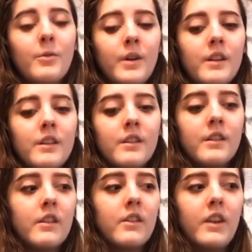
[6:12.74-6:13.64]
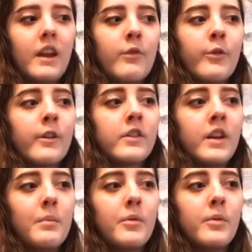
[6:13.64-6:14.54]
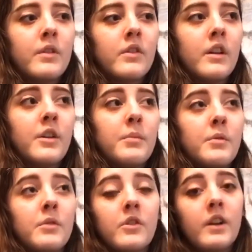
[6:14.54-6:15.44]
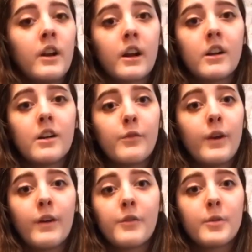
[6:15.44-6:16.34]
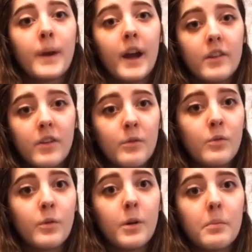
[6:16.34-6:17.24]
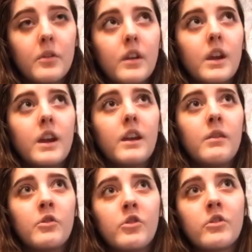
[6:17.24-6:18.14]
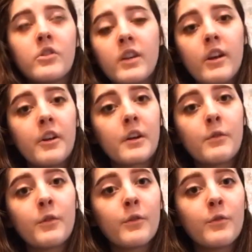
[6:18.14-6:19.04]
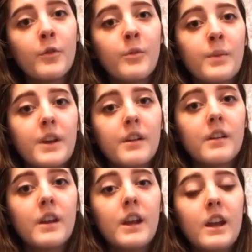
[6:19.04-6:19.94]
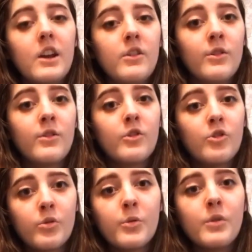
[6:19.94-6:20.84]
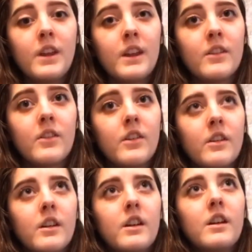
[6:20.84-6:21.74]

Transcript: when, say, for example, when Solomon was staring off after Patsy was whipped. He was just staring for a full minute, and you truly get to